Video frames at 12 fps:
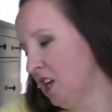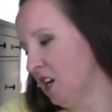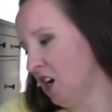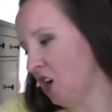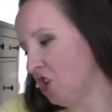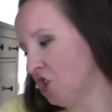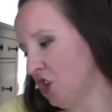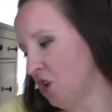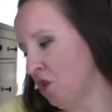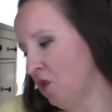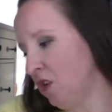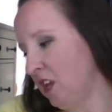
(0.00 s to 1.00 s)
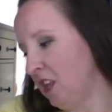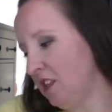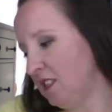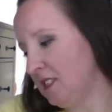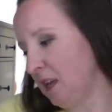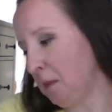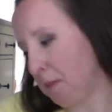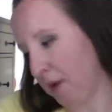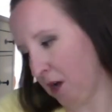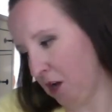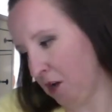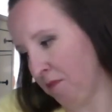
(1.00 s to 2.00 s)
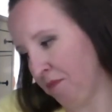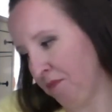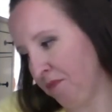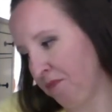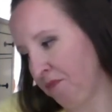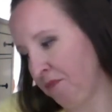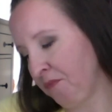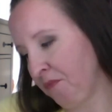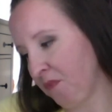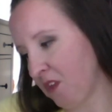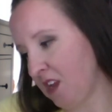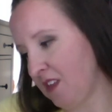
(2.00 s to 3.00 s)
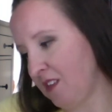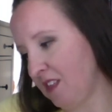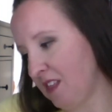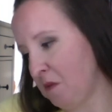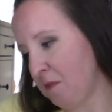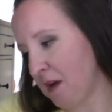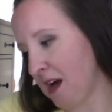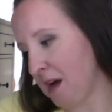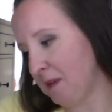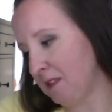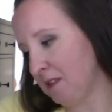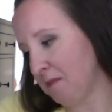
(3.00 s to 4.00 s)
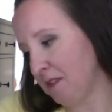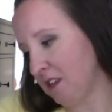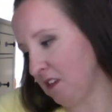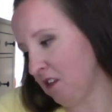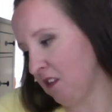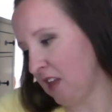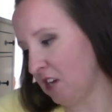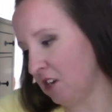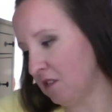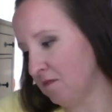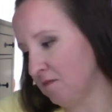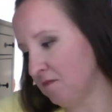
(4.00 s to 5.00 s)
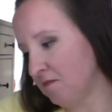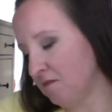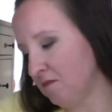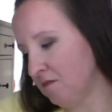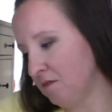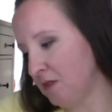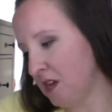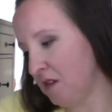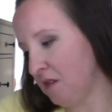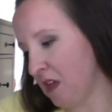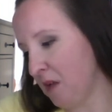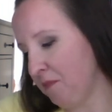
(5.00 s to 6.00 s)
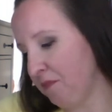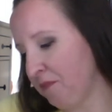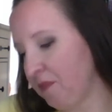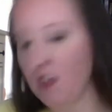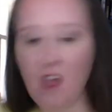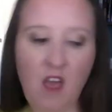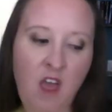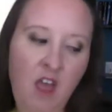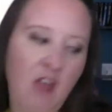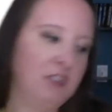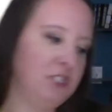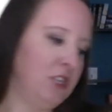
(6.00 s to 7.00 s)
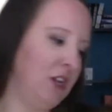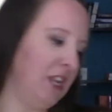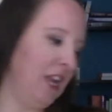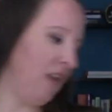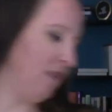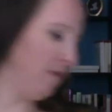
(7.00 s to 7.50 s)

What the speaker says: are shown in the sample, and I think they would pop on something a little lighter. But yeah. So anyhow,